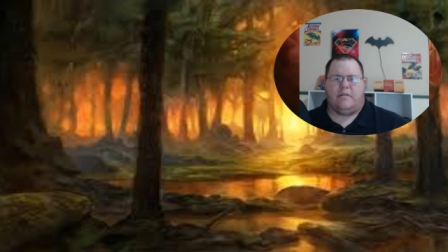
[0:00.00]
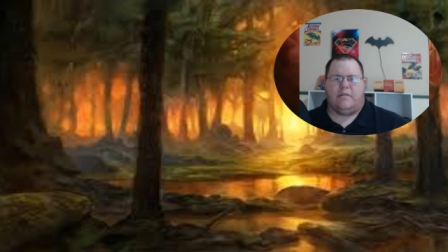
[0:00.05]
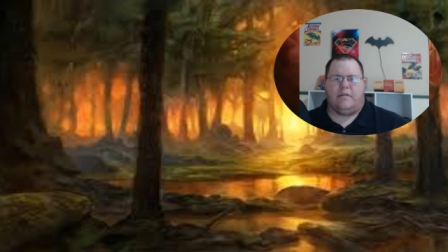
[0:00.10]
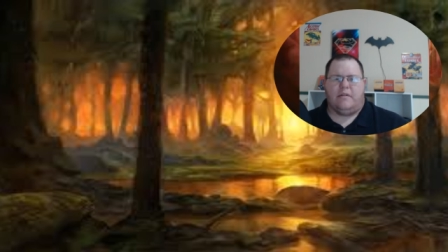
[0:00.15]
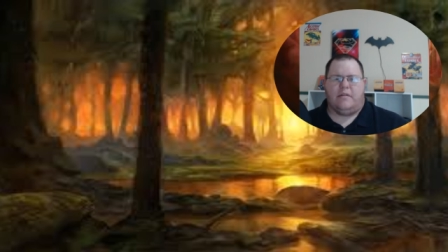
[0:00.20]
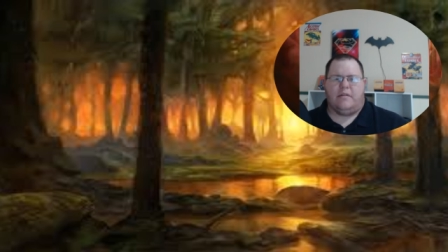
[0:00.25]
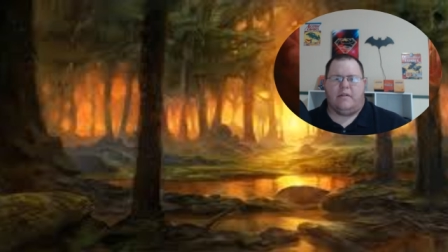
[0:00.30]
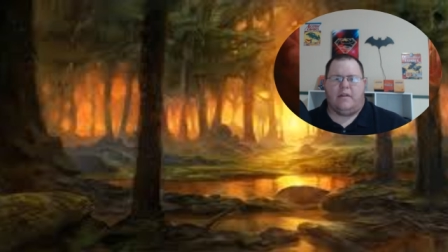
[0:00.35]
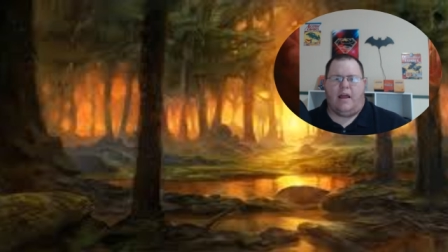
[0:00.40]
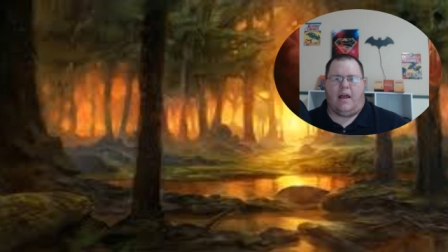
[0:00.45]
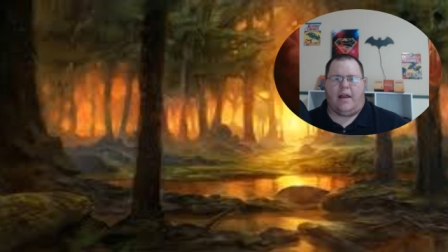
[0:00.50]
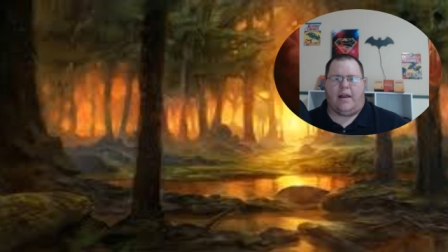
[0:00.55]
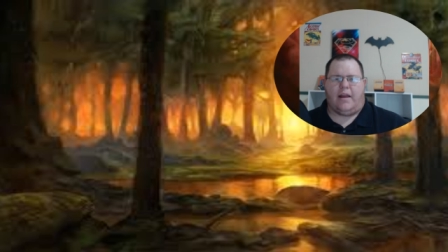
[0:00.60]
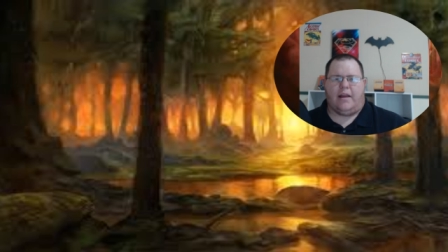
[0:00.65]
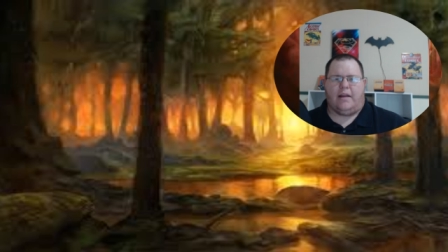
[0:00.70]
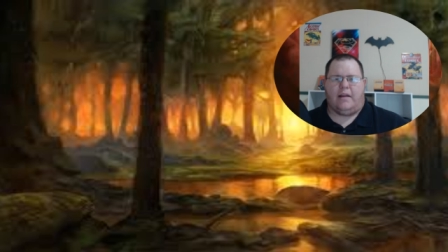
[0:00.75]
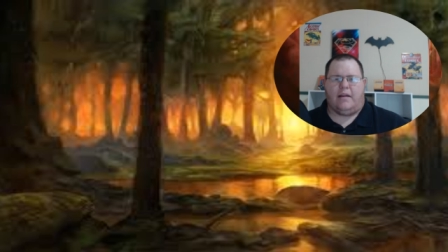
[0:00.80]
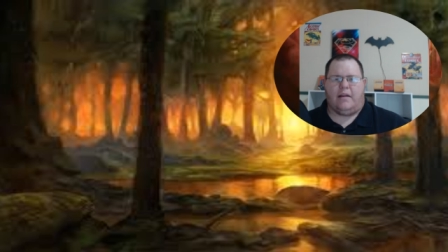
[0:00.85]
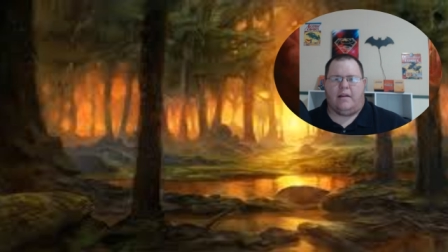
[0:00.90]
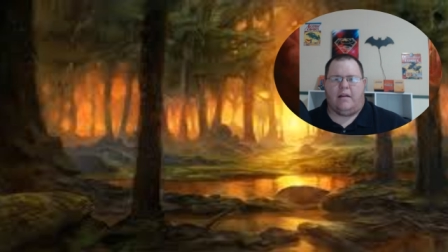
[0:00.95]
like
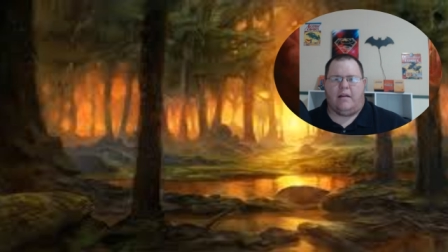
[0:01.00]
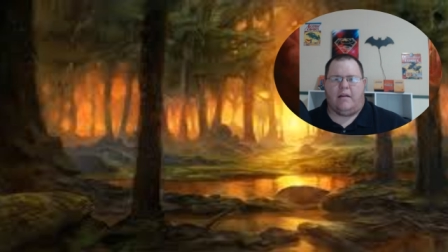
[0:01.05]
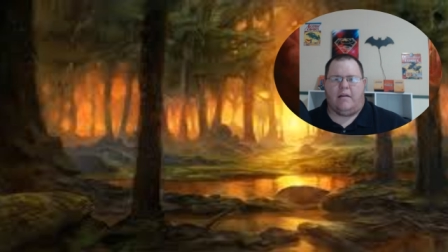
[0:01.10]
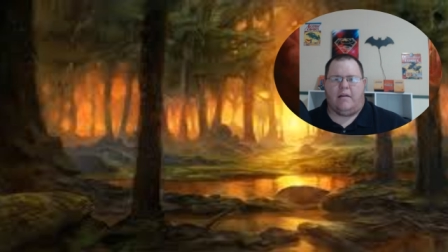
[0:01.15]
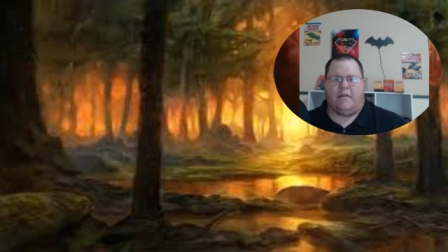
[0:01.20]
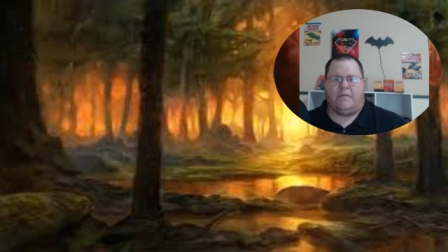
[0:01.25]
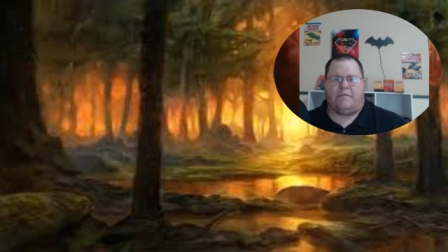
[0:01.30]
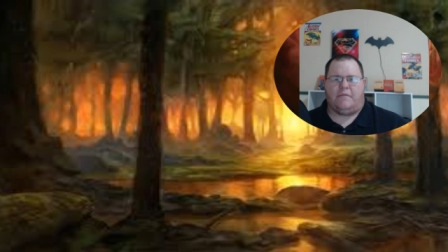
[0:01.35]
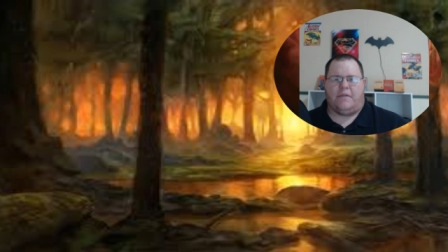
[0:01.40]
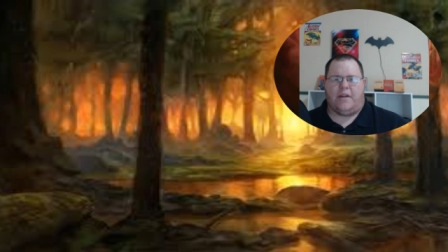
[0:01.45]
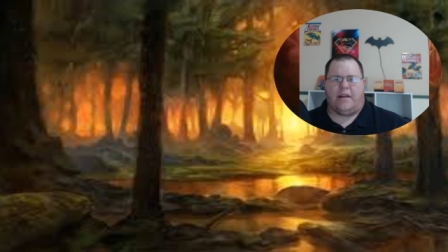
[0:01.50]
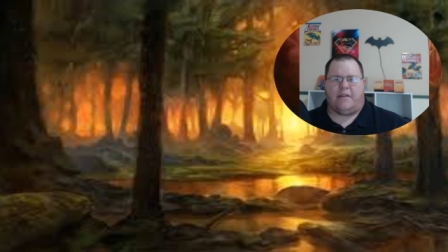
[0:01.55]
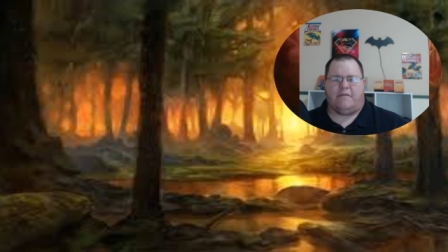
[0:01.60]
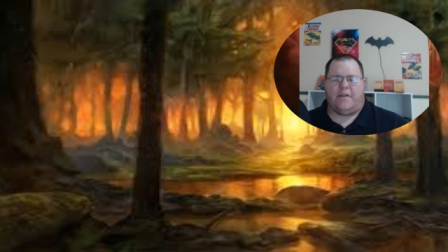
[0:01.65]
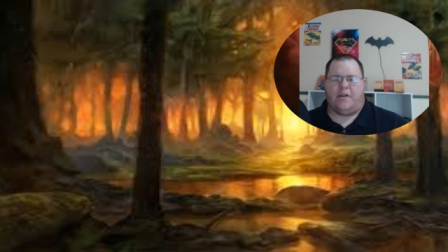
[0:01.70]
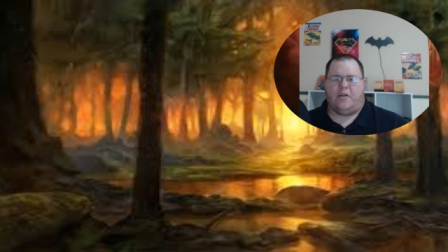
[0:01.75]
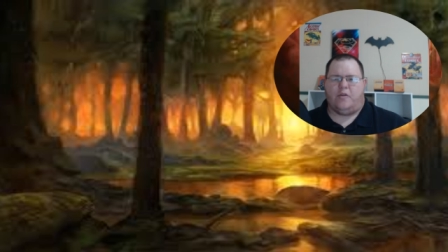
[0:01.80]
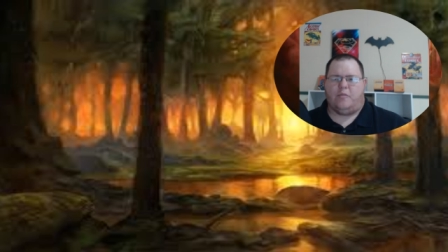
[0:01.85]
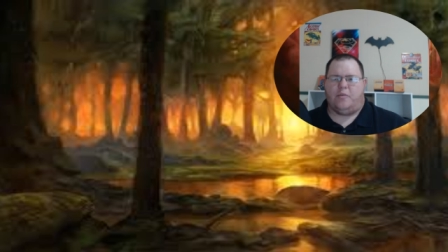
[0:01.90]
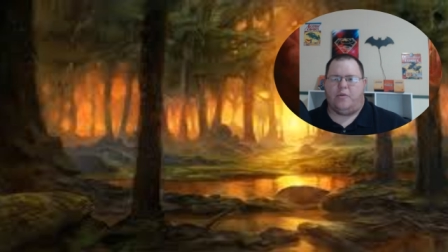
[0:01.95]

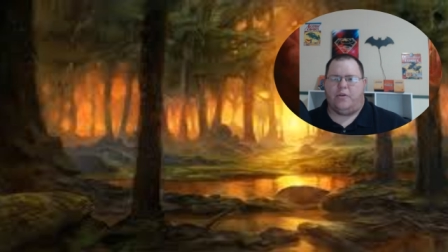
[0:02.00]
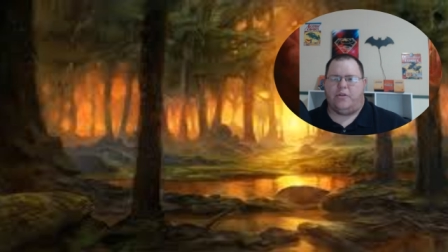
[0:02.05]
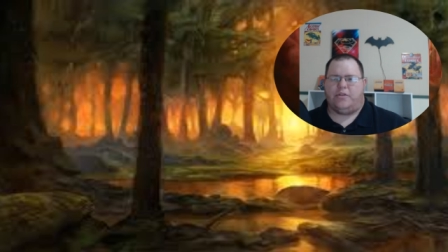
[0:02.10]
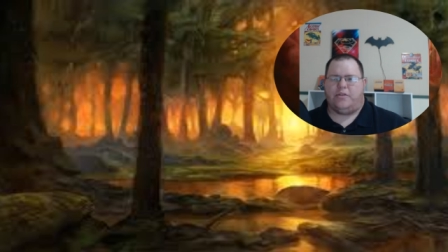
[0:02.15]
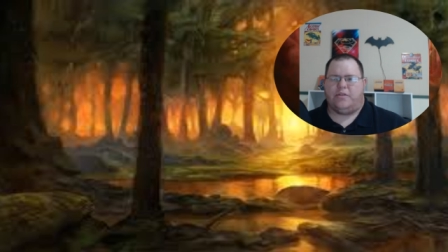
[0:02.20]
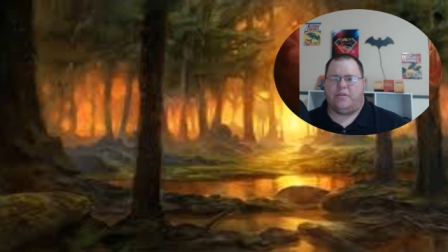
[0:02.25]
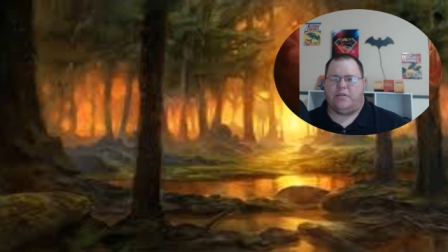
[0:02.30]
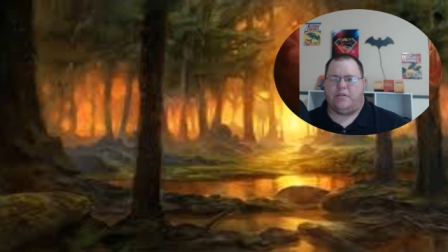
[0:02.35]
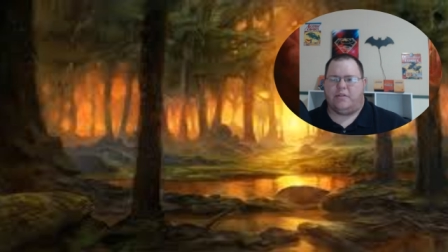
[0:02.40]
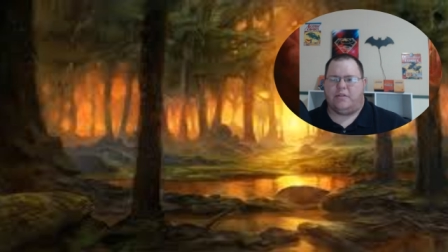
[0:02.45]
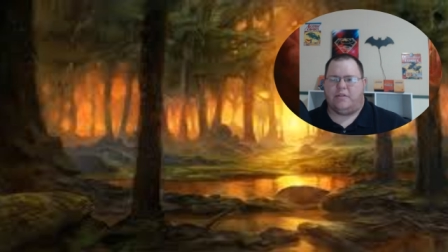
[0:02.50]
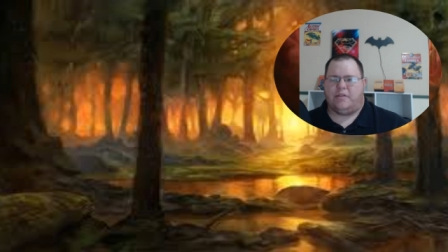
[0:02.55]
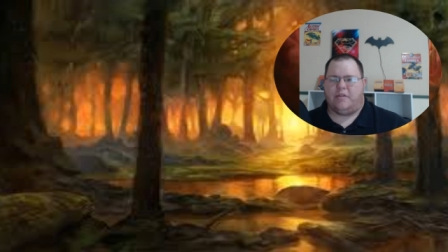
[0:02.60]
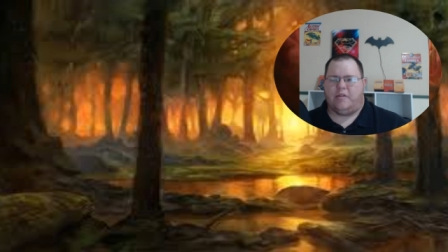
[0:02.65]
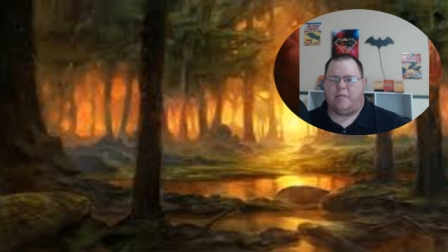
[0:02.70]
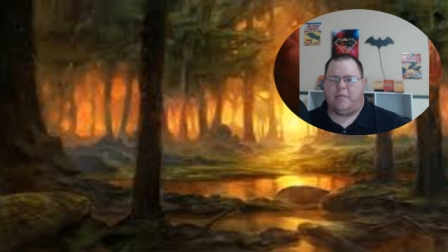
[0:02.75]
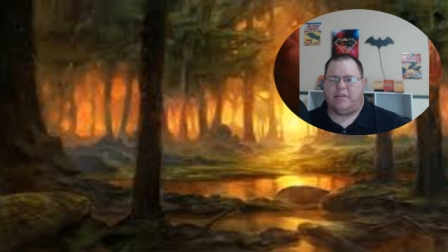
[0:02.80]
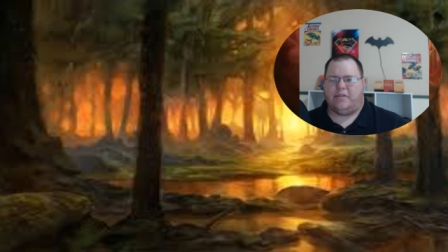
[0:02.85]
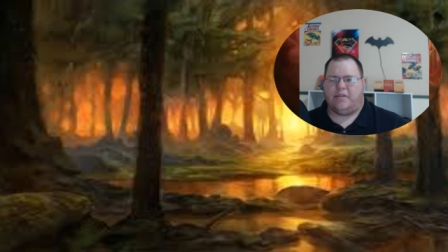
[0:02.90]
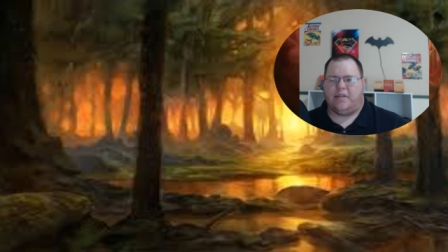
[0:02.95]
Fatal Push that's just going
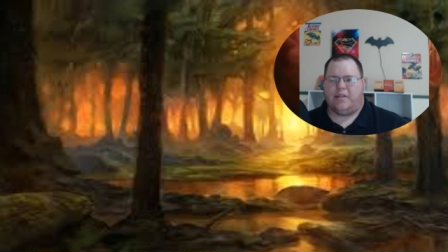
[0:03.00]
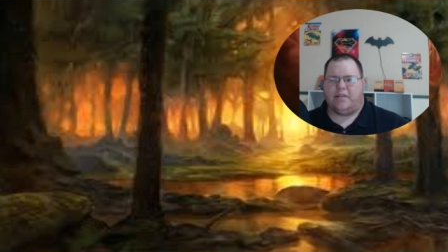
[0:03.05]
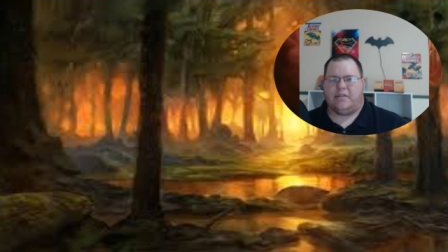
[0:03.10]
to be $6,